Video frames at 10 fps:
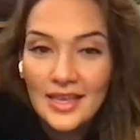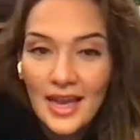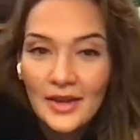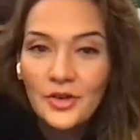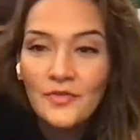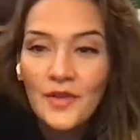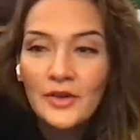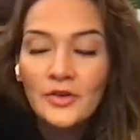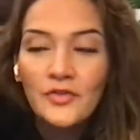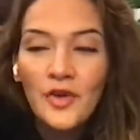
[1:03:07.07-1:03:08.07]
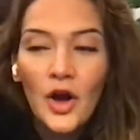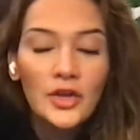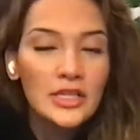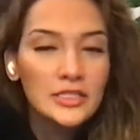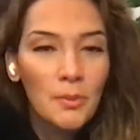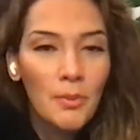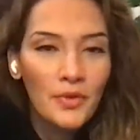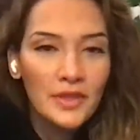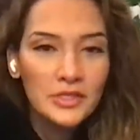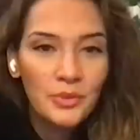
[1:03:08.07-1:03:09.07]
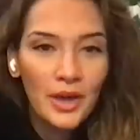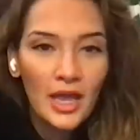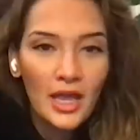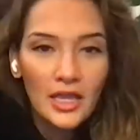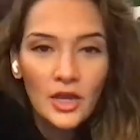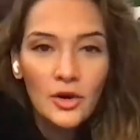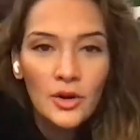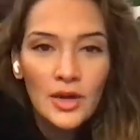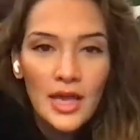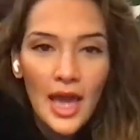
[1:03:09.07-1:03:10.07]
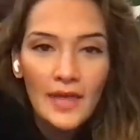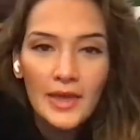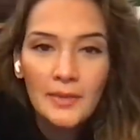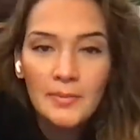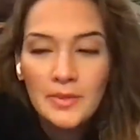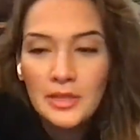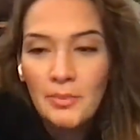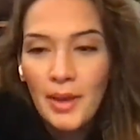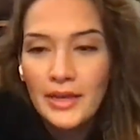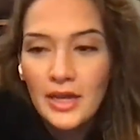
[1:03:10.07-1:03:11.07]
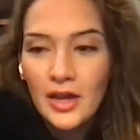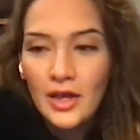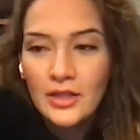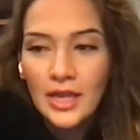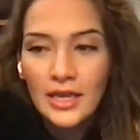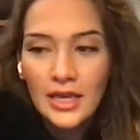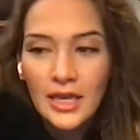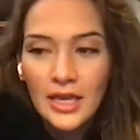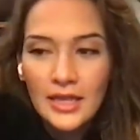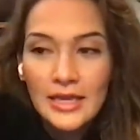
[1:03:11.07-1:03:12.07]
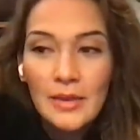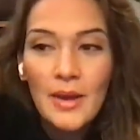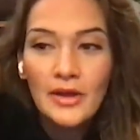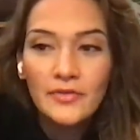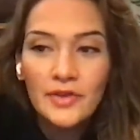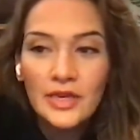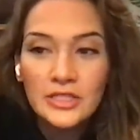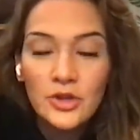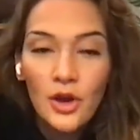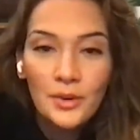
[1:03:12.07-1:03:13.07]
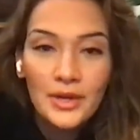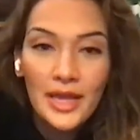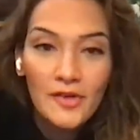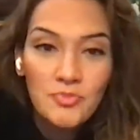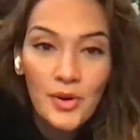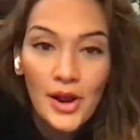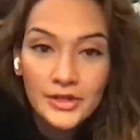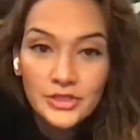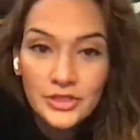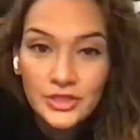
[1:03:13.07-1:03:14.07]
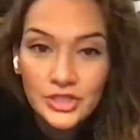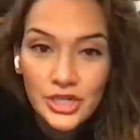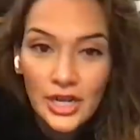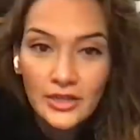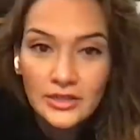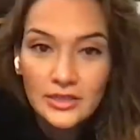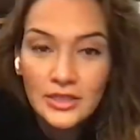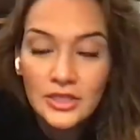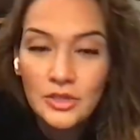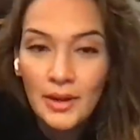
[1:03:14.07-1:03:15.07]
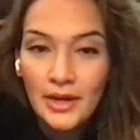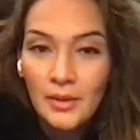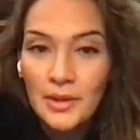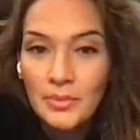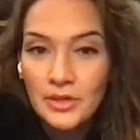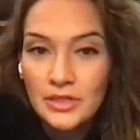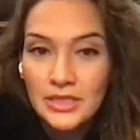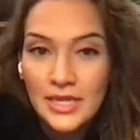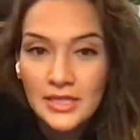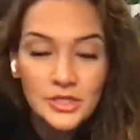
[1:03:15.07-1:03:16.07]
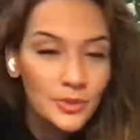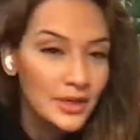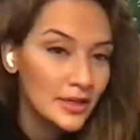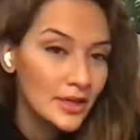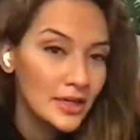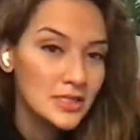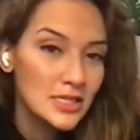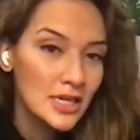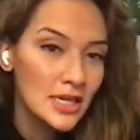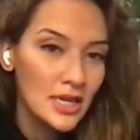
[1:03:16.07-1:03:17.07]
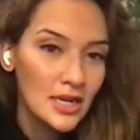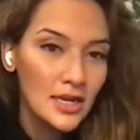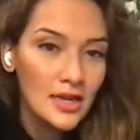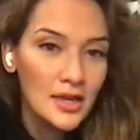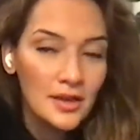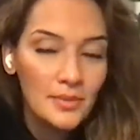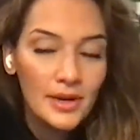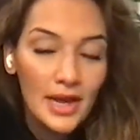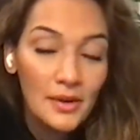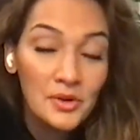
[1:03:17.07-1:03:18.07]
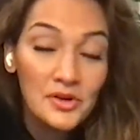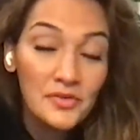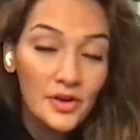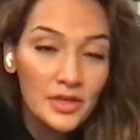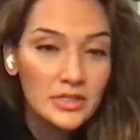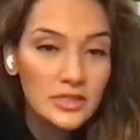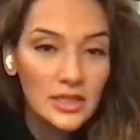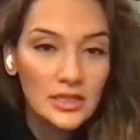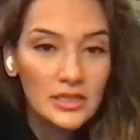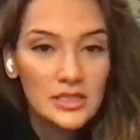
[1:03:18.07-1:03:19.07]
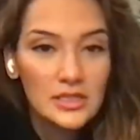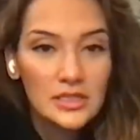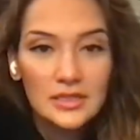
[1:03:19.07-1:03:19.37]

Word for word: I don't know if I don't know if all kids are born this way, you know, and like maybe depending on like the amount of kids you already have prior to this child, you might not be able to tend to it and, and see it. But I wonder if all kids are like this.